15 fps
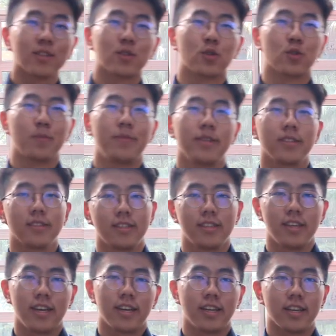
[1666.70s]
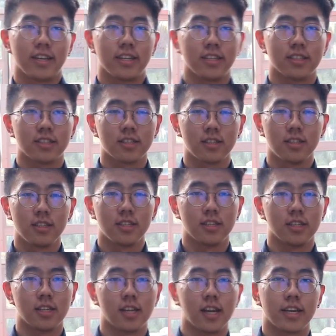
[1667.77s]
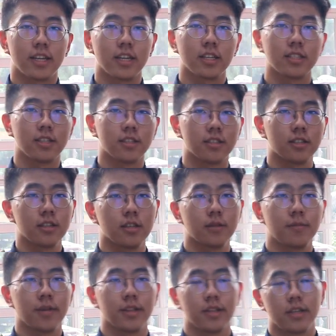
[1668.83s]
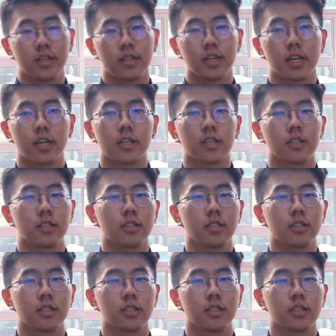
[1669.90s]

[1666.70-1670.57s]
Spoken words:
to build and install the lighting system and the indication